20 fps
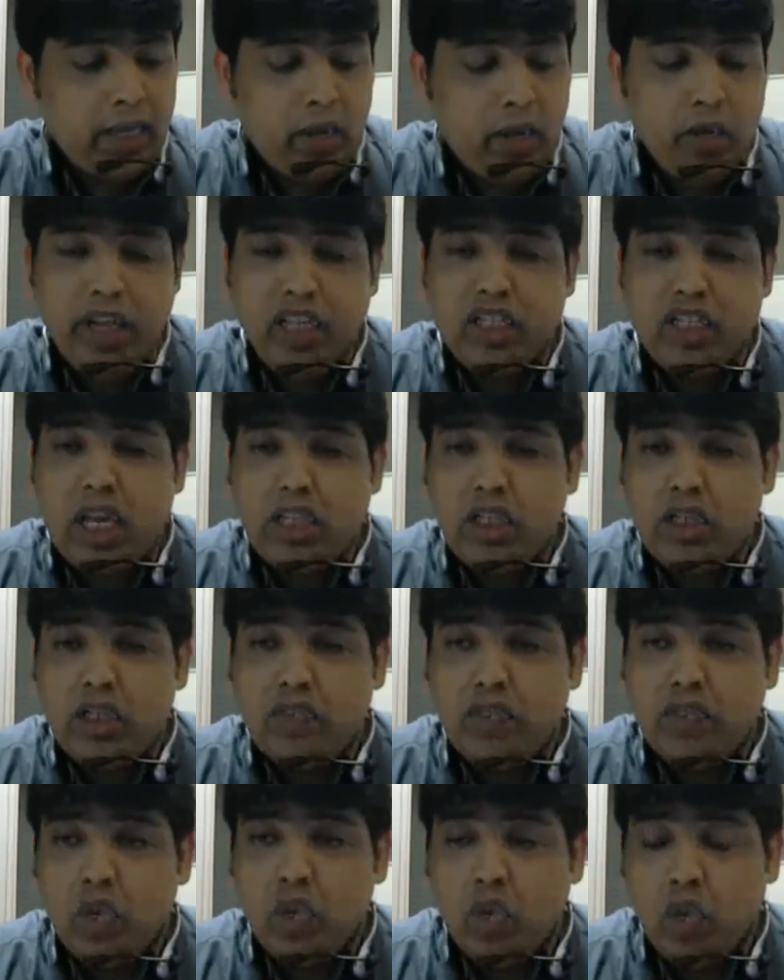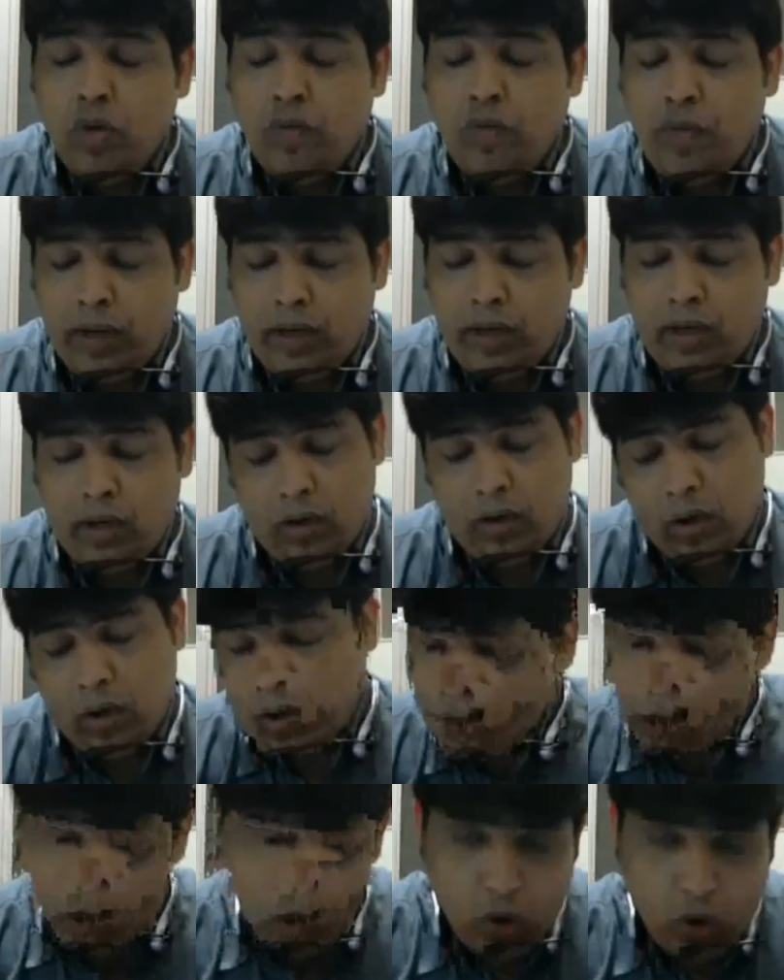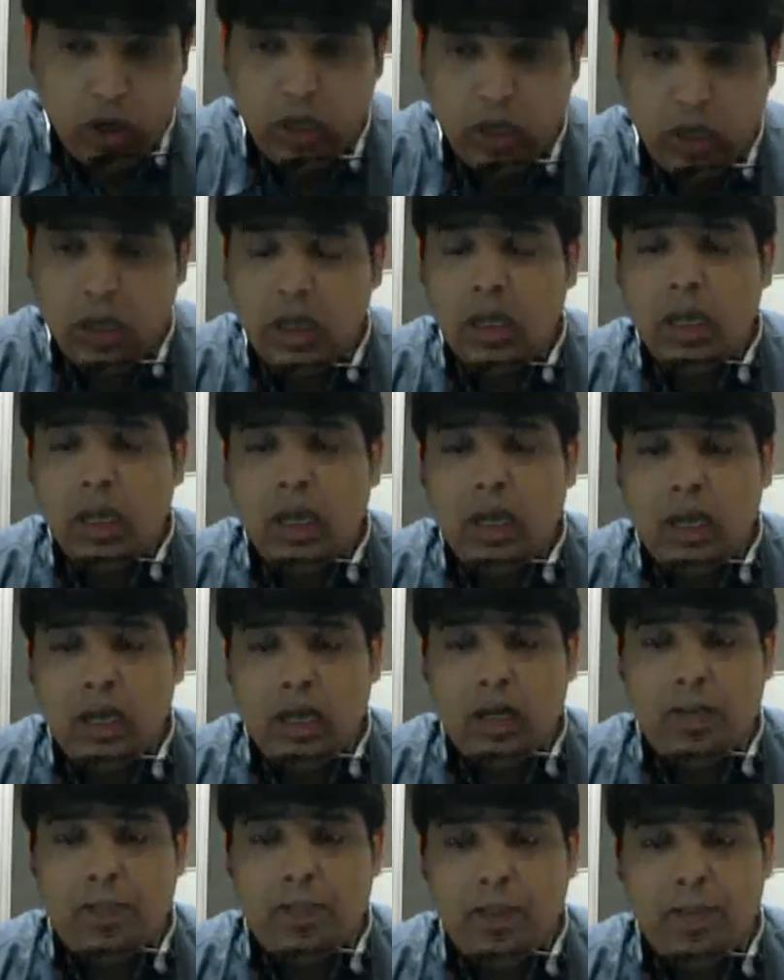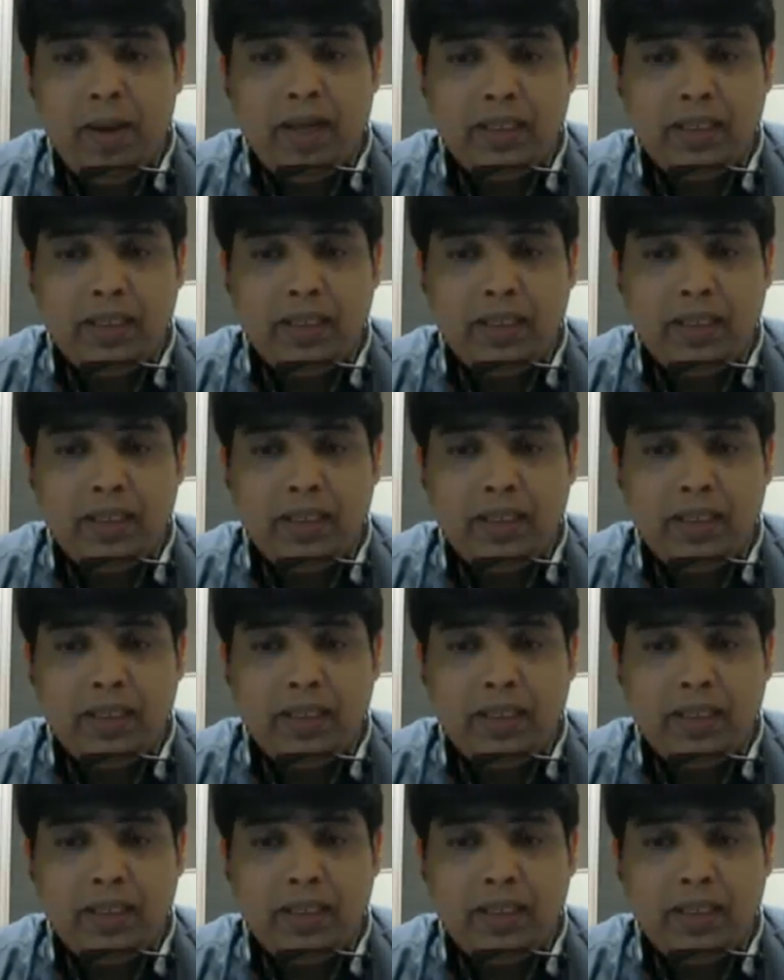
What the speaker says: the security charges of the whole